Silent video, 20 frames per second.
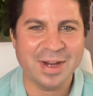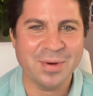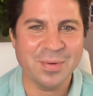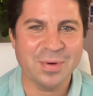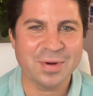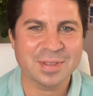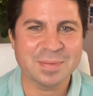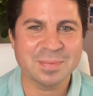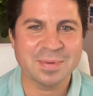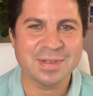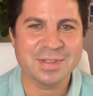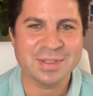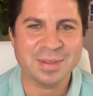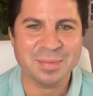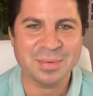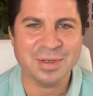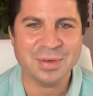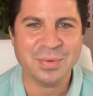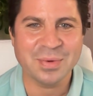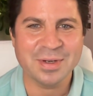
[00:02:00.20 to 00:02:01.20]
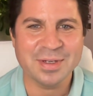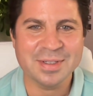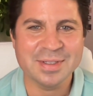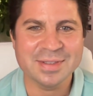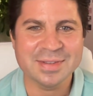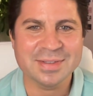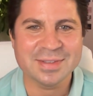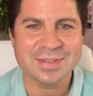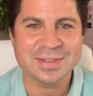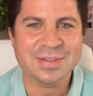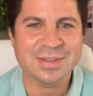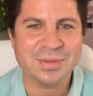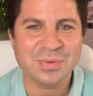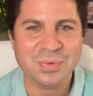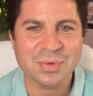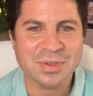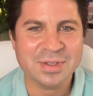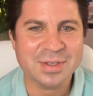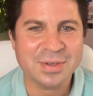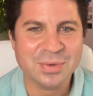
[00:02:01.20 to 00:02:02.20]
fireworks plus the big ones. It's a
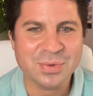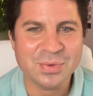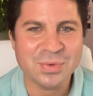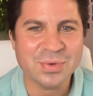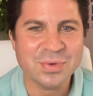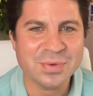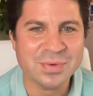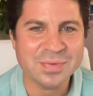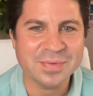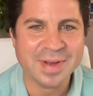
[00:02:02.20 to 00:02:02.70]
really cool